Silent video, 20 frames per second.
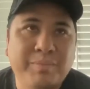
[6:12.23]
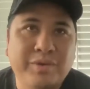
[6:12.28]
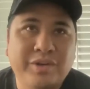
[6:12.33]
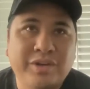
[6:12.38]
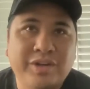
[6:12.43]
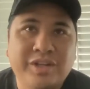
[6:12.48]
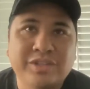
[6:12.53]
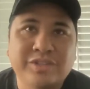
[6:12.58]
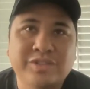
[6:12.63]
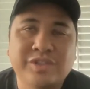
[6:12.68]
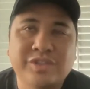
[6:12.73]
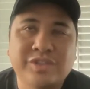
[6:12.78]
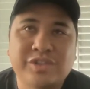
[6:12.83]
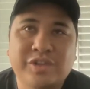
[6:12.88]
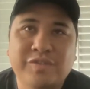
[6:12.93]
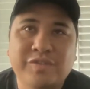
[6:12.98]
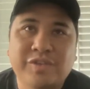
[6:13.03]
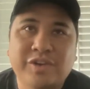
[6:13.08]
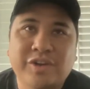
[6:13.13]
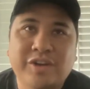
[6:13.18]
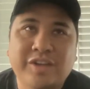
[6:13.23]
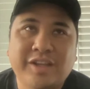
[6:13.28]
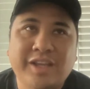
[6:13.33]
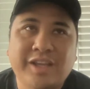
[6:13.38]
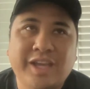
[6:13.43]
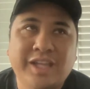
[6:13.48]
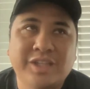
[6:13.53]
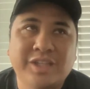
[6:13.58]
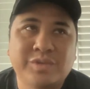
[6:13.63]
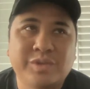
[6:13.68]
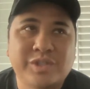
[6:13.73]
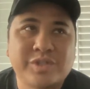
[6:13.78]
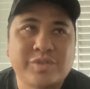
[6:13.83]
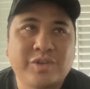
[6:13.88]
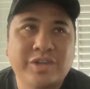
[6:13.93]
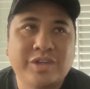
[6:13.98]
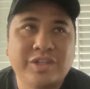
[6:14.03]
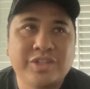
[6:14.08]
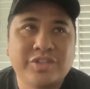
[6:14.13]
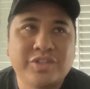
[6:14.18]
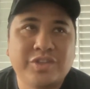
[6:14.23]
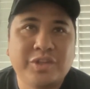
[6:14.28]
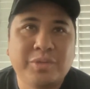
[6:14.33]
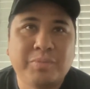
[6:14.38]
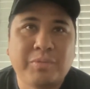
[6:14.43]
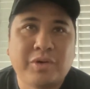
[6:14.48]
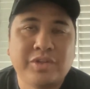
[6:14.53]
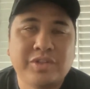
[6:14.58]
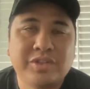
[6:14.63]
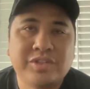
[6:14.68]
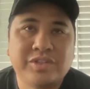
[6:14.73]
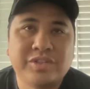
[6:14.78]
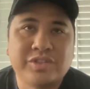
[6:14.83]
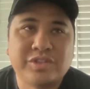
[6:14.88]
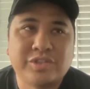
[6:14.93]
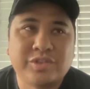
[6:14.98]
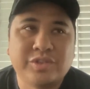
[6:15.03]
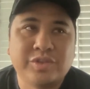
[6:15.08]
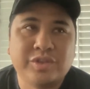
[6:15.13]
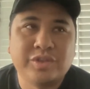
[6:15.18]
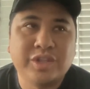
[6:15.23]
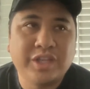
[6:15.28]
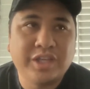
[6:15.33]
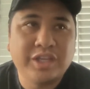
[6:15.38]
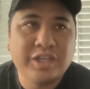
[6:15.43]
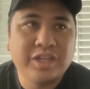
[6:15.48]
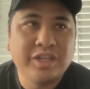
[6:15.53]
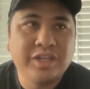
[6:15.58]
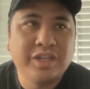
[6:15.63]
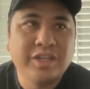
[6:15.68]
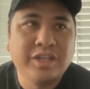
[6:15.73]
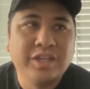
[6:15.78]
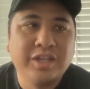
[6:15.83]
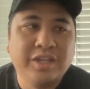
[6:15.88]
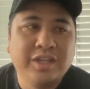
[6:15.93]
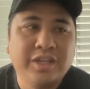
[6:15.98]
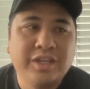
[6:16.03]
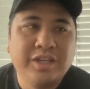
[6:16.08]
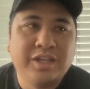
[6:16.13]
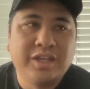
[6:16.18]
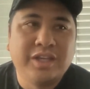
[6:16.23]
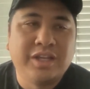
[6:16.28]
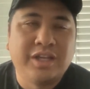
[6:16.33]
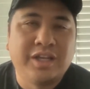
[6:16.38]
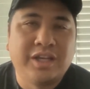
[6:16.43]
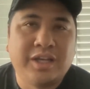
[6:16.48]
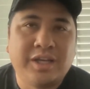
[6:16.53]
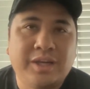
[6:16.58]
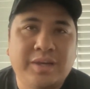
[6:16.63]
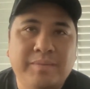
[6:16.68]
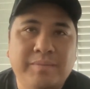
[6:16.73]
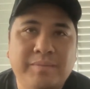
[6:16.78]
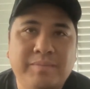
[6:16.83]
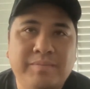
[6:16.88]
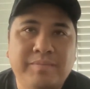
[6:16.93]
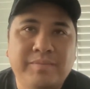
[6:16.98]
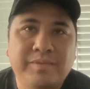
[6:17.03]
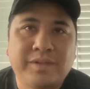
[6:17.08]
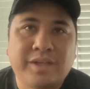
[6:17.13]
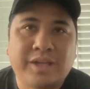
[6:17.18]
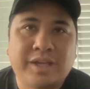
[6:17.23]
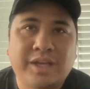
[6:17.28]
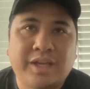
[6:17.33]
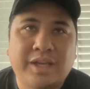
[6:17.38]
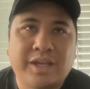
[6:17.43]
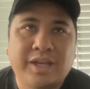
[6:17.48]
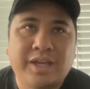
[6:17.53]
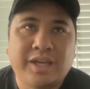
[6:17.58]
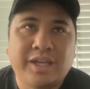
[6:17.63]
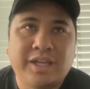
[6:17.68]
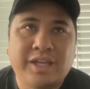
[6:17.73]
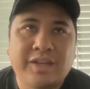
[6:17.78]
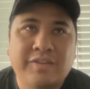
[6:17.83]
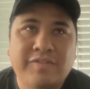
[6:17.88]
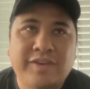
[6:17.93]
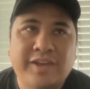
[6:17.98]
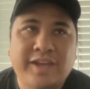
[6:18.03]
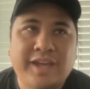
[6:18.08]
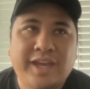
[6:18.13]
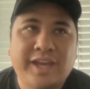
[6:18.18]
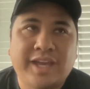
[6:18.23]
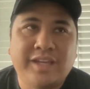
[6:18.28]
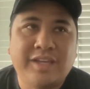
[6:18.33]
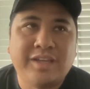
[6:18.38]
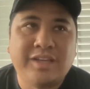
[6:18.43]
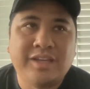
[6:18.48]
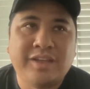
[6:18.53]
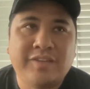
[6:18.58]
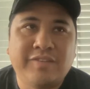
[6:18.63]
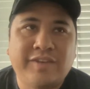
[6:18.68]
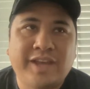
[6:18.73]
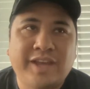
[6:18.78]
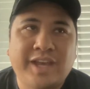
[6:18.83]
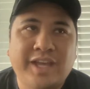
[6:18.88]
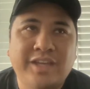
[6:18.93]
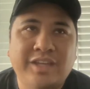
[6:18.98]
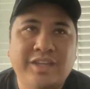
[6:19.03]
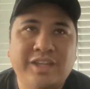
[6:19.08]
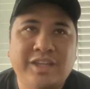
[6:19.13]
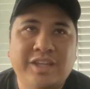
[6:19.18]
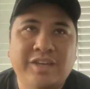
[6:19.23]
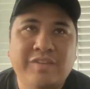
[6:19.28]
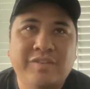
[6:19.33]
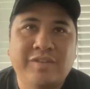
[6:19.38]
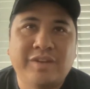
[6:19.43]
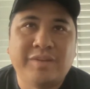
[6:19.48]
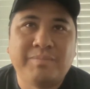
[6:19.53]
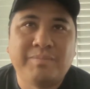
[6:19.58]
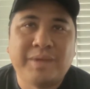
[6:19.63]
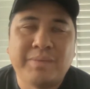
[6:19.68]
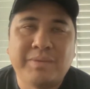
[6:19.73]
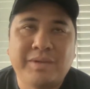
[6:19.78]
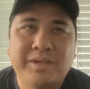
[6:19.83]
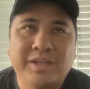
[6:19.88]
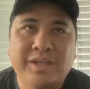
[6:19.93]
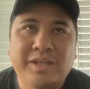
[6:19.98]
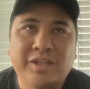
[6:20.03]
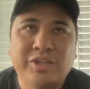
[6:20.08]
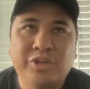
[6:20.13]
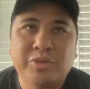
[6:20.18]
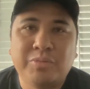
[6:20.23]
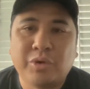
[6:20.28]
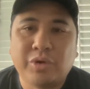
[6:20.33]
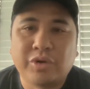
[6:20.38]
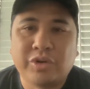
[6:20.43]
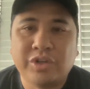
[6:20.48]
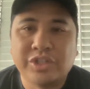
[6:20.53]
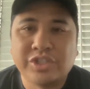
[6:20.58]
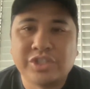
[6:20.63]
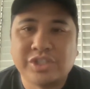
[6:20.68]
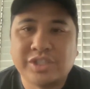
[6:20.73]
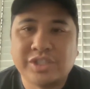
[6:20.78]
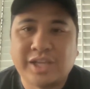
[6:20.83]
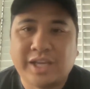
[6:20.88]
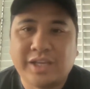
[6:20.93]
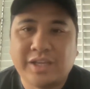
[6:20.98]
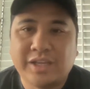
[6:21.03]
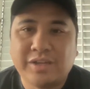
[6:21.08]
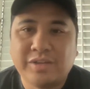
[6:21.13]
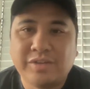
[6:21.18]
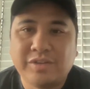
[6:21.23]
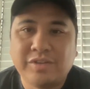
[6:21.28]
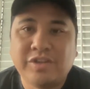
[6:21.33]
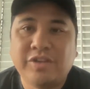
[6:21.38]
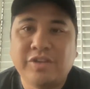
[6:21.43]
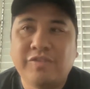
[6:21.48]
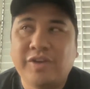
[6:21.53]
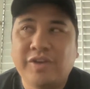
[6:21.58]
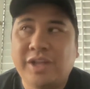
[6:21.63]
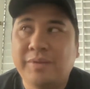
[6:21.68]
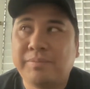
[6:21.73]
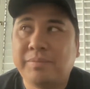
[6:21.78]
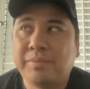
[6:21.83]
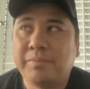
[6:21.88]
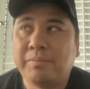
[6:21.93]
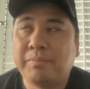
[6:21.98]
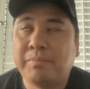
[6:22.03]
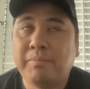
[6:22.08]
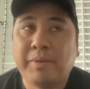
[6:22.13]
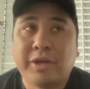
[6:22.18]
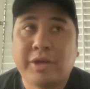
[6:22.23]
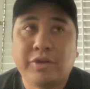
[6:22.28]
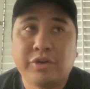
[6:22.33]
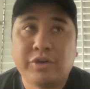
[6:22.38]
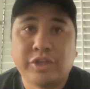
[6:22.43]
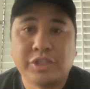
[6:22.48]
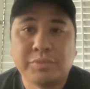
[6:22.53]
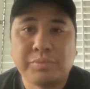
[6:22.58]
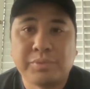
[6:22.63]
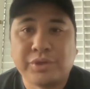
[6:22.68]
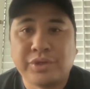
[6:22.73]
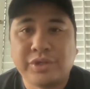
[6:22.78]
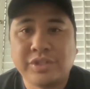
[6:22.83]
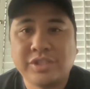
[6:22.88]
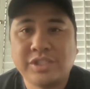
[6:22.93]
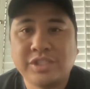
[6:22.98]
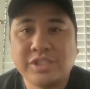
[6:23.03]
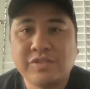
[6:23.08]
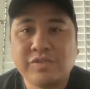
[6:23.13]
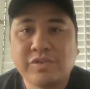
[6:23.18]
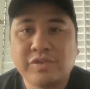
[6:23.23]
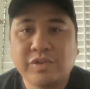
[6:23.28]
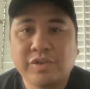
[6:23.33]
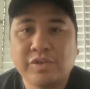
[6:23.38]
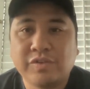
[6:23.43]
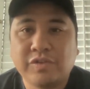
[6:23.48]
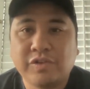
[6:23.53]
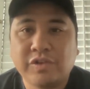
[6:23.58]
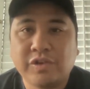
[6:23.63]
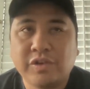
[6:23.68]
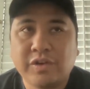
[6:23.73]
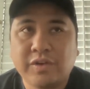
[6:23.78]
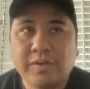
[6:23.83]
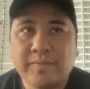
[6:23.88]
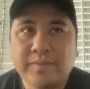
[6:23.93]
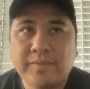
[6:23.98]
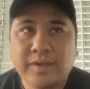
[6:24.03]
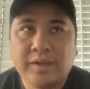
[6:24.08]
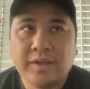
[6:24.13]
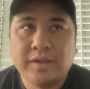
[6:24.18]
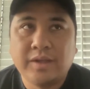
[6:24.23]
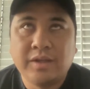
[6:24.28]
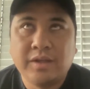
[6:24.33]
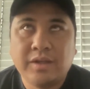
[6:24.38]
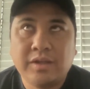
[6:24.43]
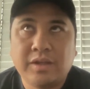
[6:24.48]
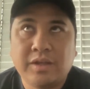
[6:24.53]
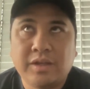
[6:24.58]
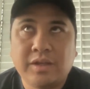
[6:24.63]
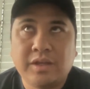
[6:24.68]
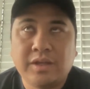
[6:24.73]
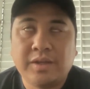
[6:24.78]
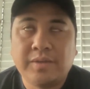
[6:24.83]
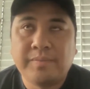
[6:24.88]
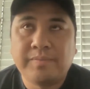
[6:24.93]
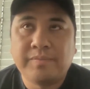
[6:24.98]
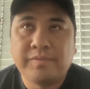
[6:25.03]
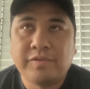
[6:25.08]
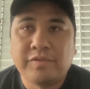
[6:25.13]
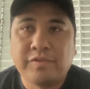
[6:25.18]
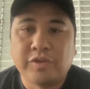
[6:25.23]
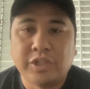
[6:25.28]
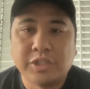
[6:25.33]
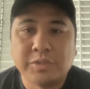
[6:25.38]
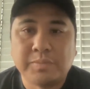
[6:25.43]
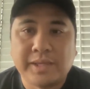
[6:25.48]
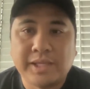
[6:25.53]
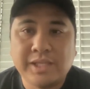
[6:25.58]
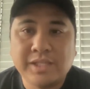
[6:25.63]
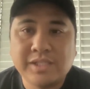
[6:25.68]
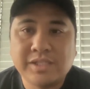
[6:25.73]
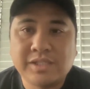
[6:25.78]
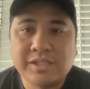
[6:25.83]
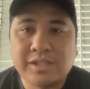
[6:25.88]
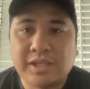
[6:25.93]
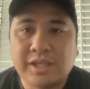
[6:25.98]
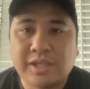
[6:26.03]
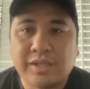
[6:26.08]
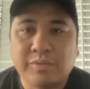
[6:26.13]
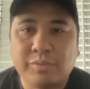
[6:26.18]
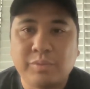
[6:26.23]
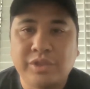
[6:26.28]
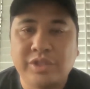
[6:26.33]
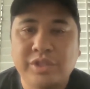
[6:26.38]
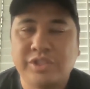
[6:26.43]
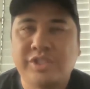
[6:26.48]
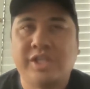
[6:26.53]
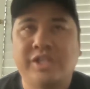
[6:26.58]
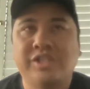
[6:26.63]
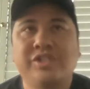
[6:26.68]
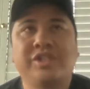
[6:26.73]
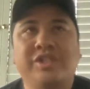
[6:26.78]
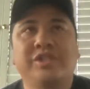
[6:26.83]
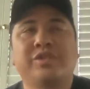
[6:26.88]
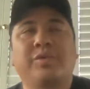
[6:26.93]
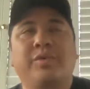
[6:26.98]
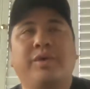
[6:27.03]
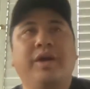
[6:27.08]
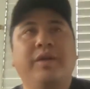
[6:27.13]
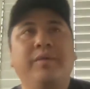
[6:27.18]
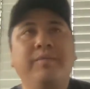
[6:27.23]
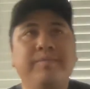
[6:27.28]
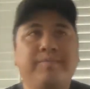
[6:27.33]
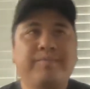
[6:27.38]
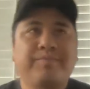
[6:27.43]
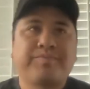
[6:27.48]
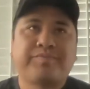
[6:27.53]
period, I was always trying to figure out like, hey, this restaurant industry, the margins are so thin. Um, and if I had, if I had in maybe a little more cushion, I could develop better experiences for, for, um, for the space and really change things around.